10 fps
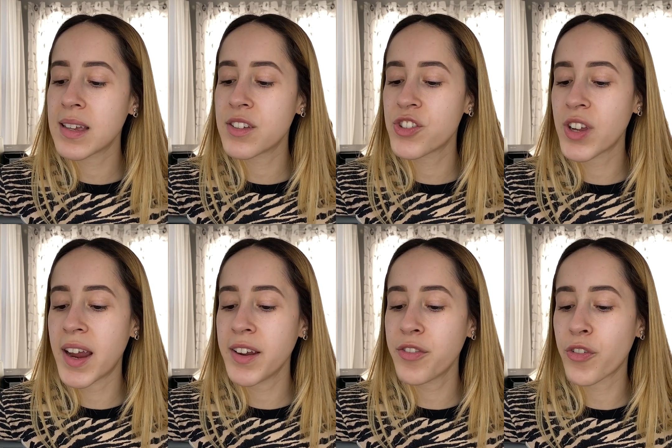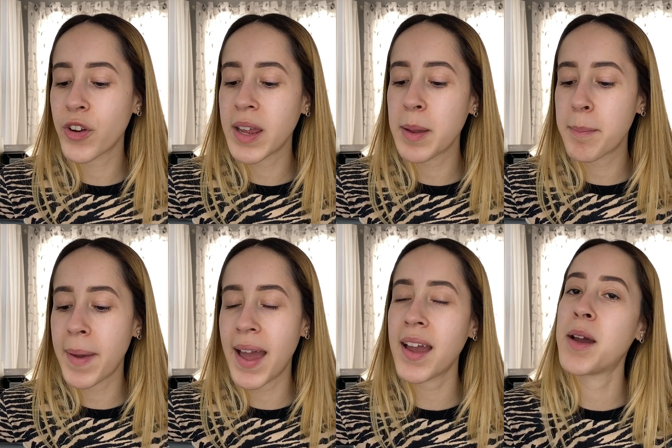shine-free
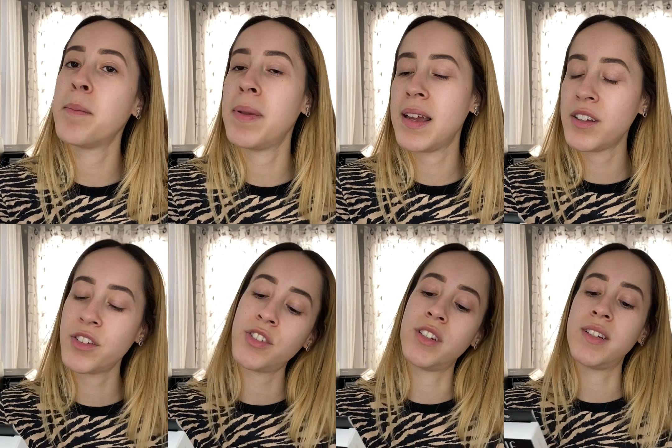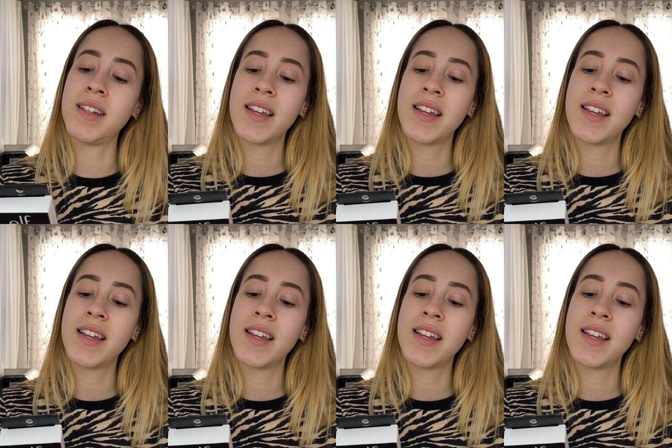matte complexion.